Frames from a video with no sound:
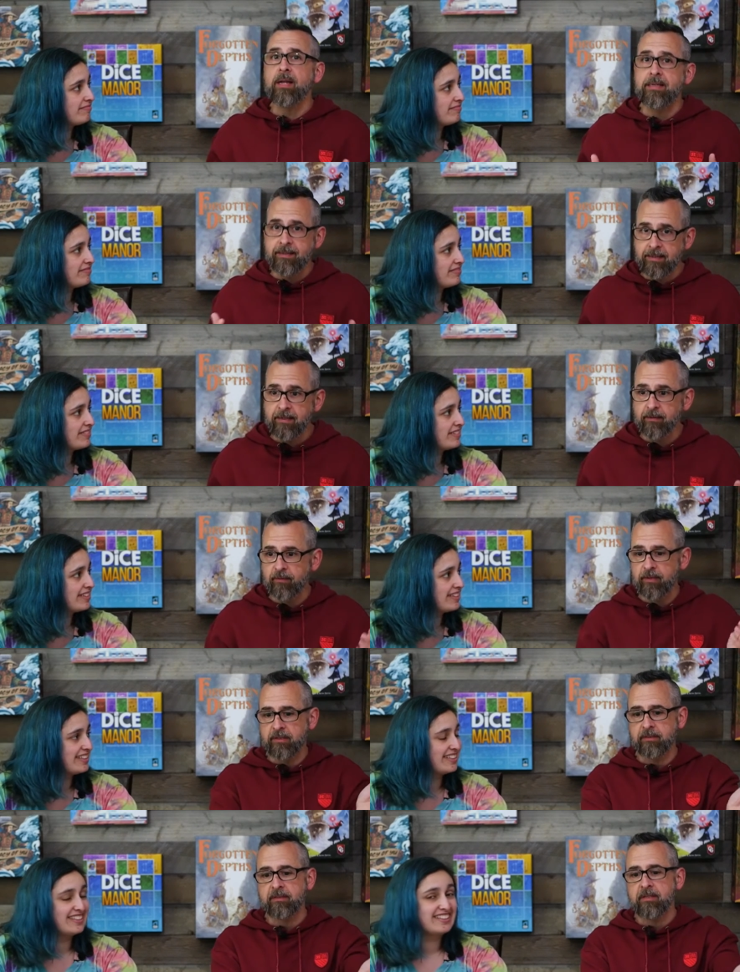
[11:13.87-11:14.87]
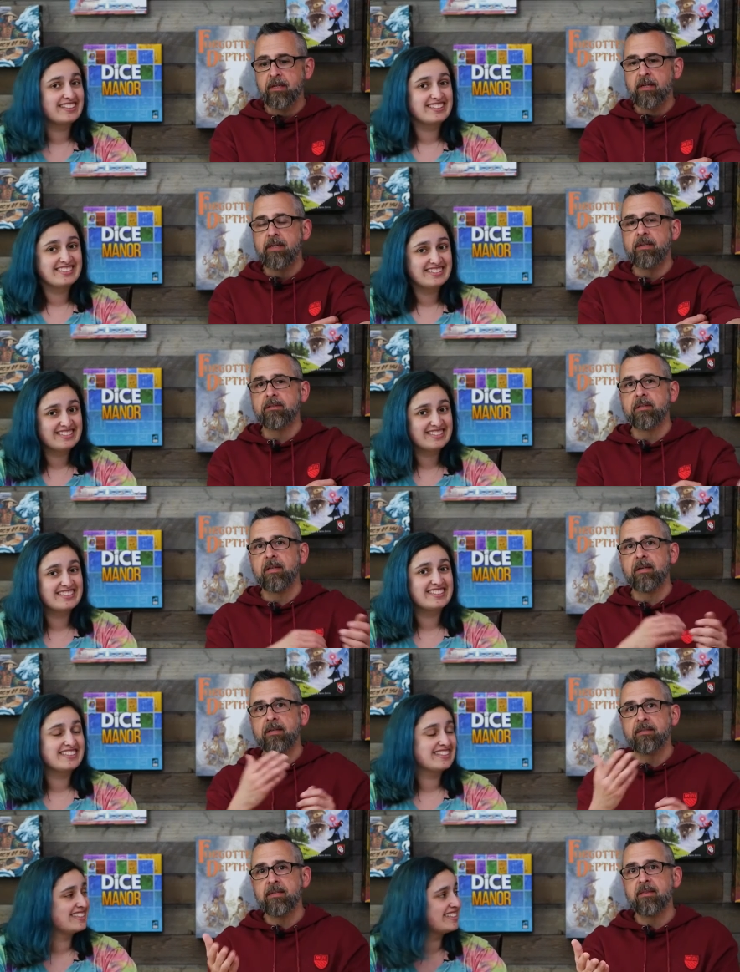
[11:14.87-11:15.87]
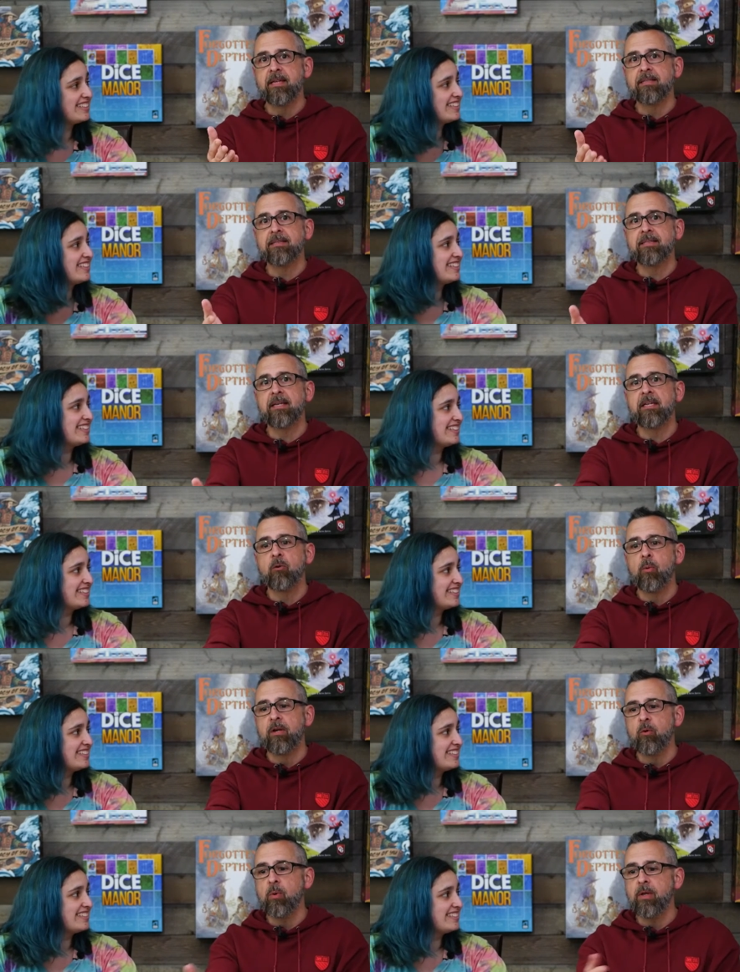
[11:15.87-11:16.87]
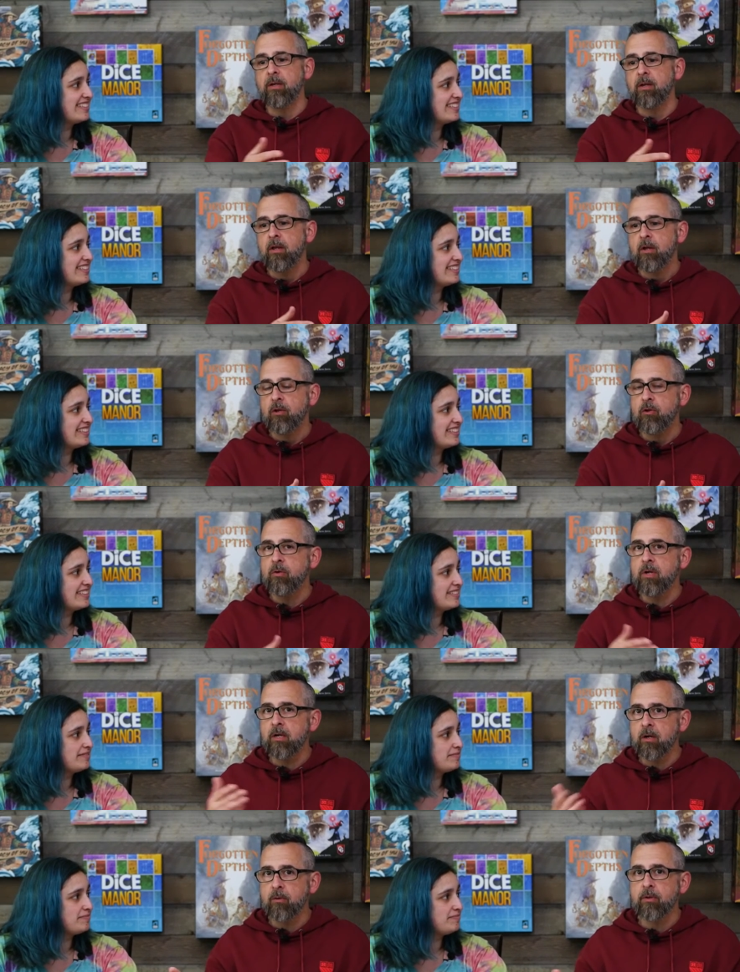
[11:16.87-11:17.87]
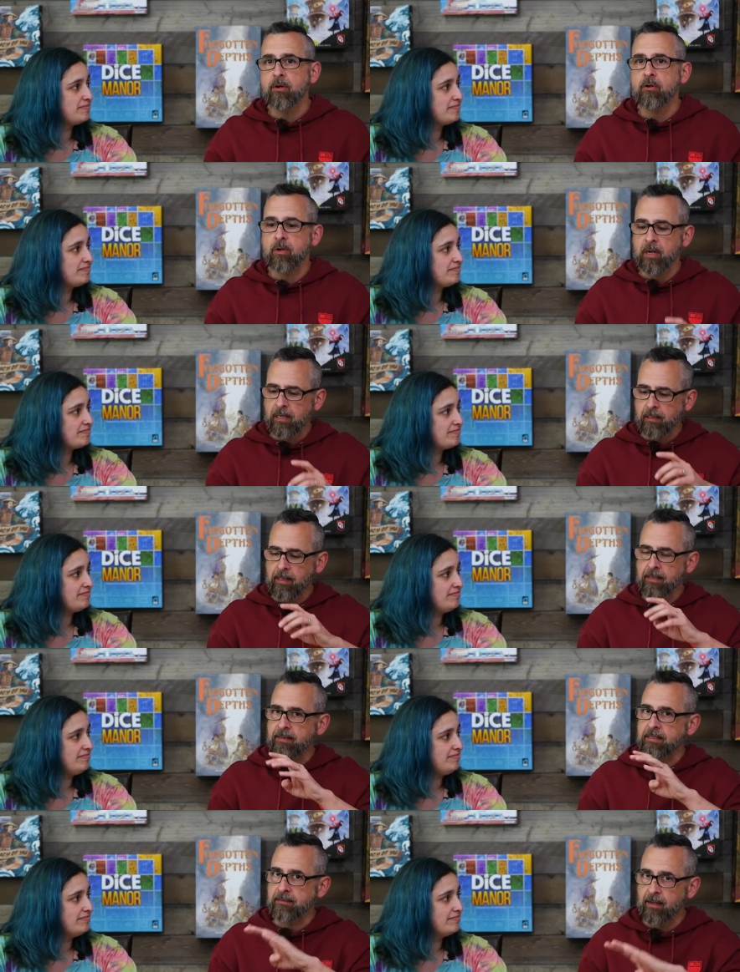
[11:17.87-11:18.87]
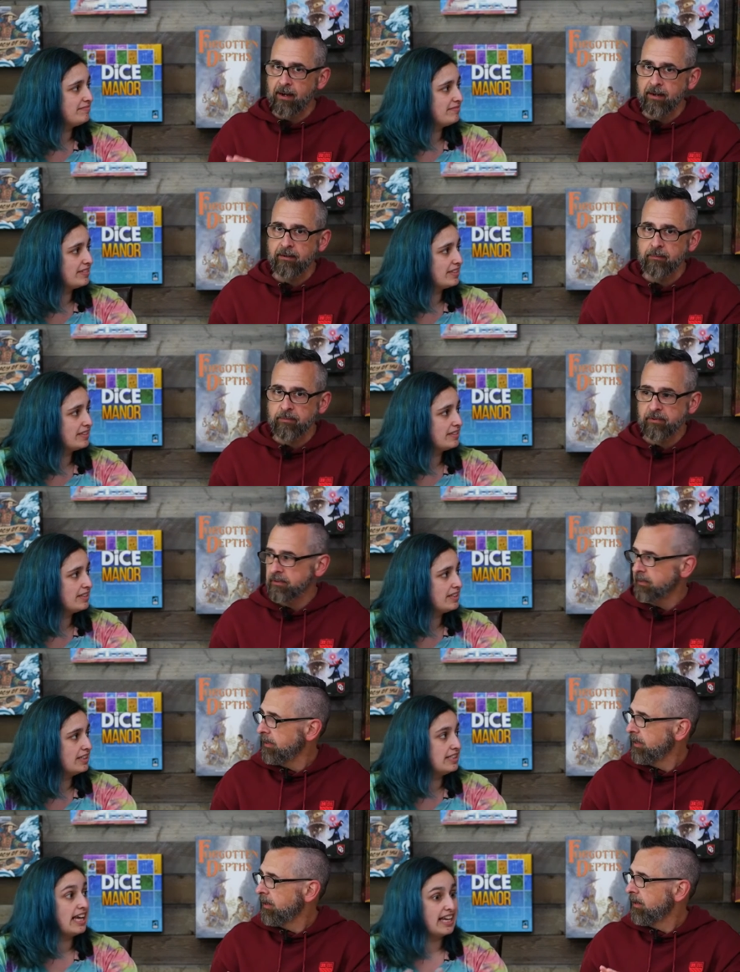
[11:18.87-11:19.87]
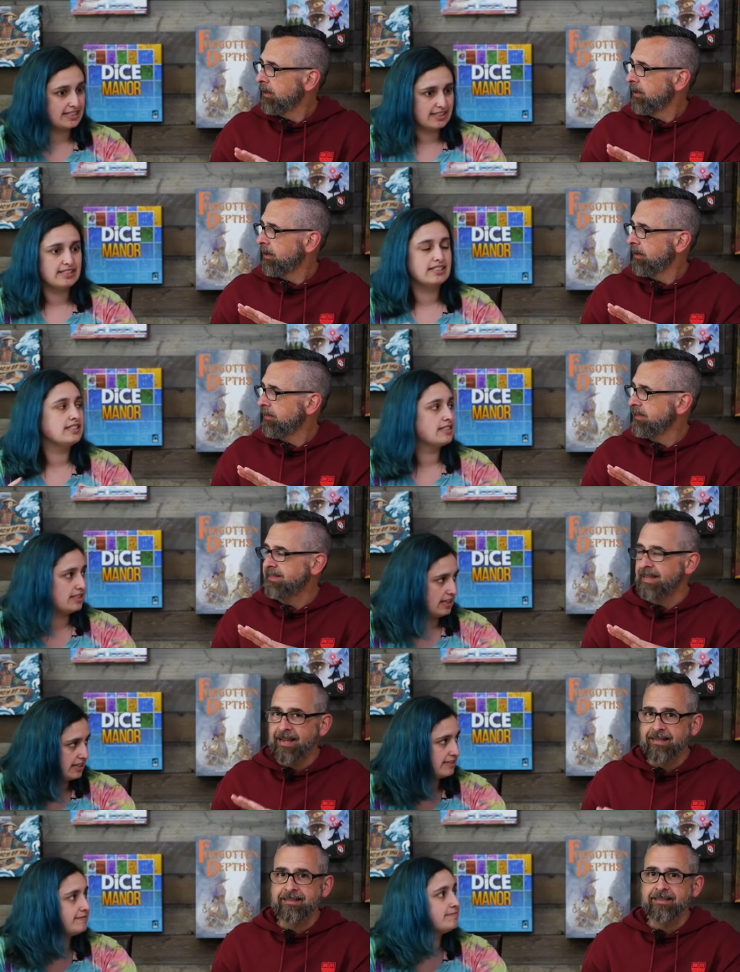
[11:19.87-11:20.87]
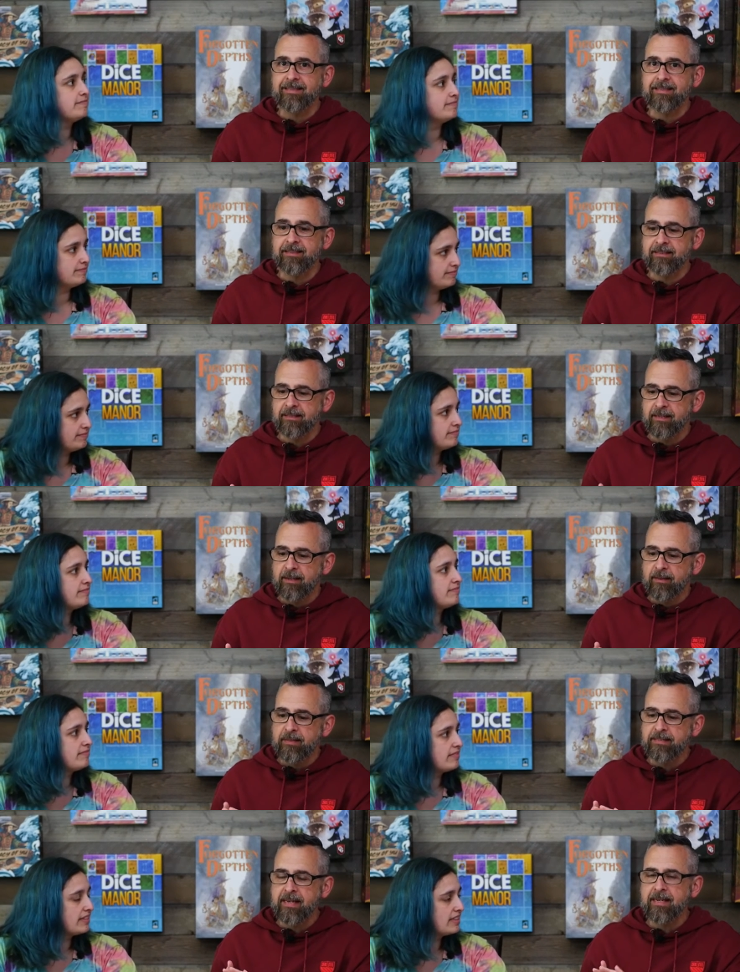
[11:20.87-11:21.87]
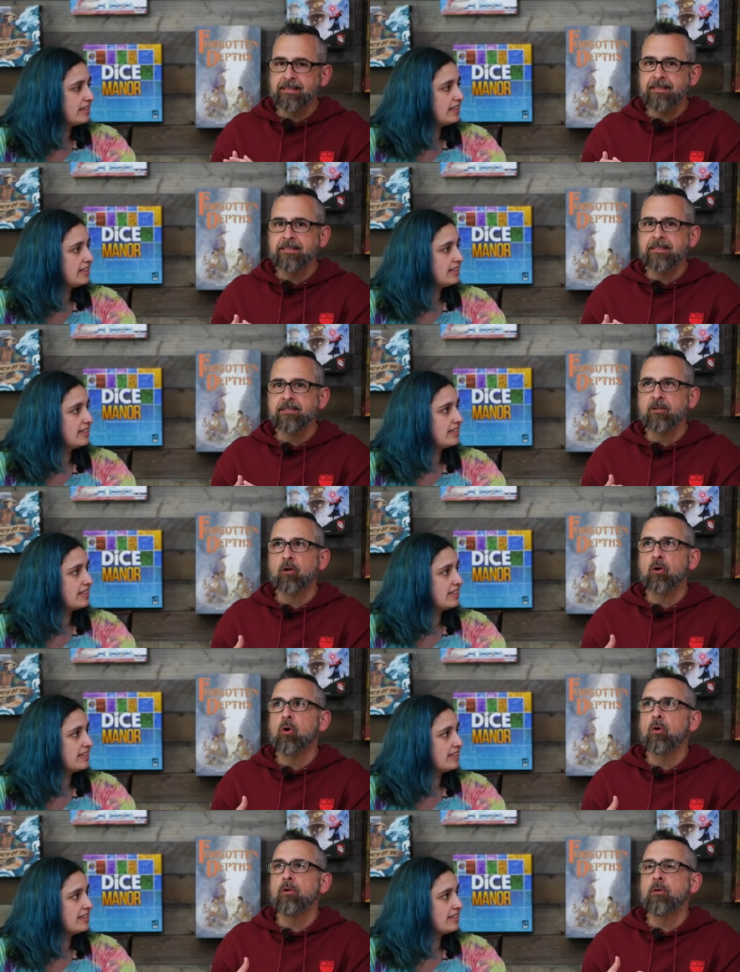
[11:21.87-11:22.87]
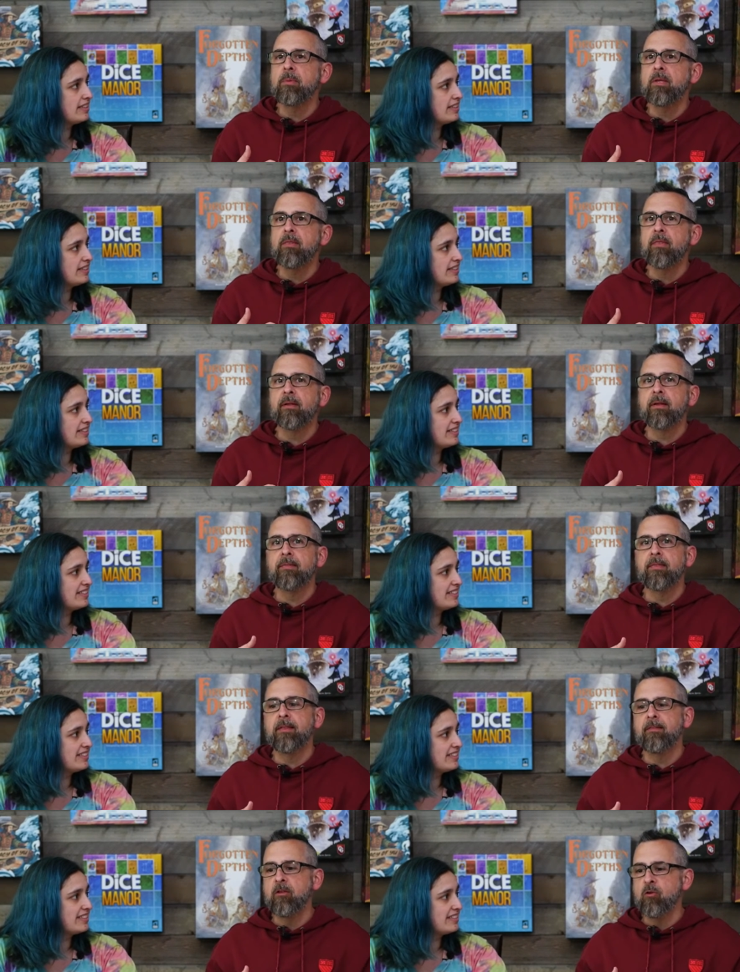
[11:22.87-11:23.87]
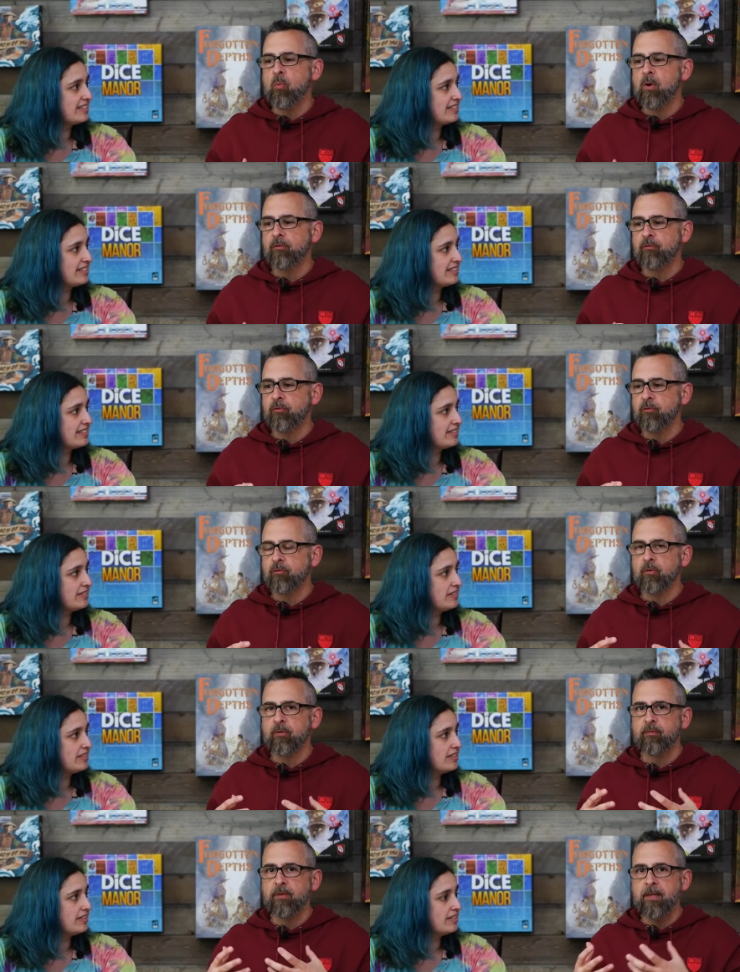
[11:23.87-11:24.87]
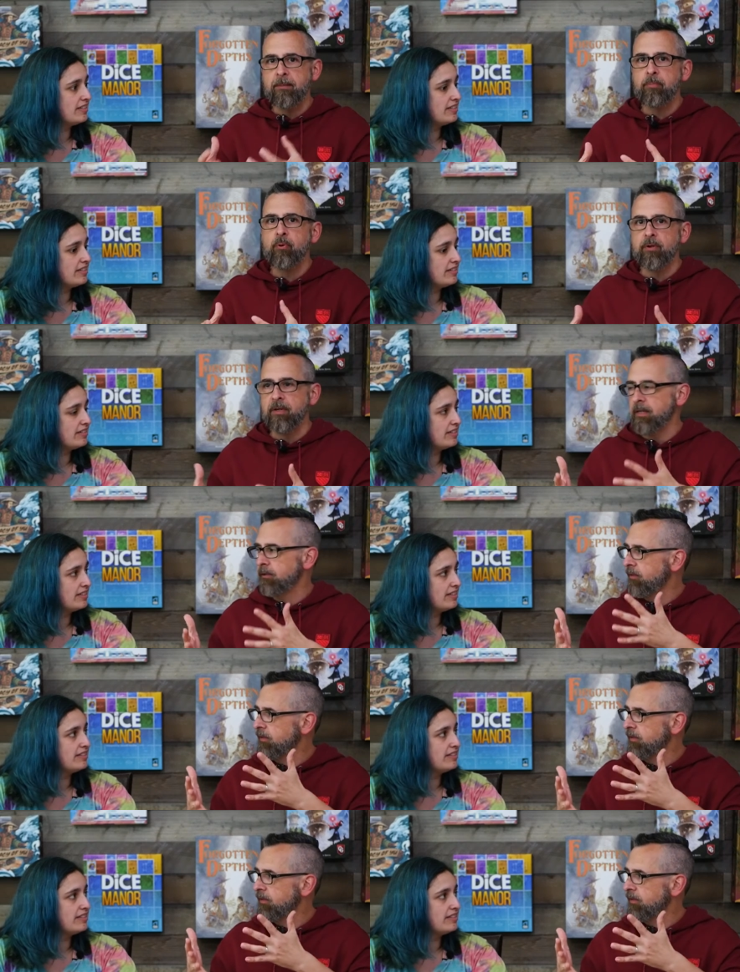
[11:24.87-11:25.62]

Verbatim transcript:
Speaker 1: idea of this is like I said, that second way to win. You can go there, you can collect these items,
Speaker 2: these essences. These yeah.
Speaker 1: essences. These essences are going to be the thing that you want to sort of input into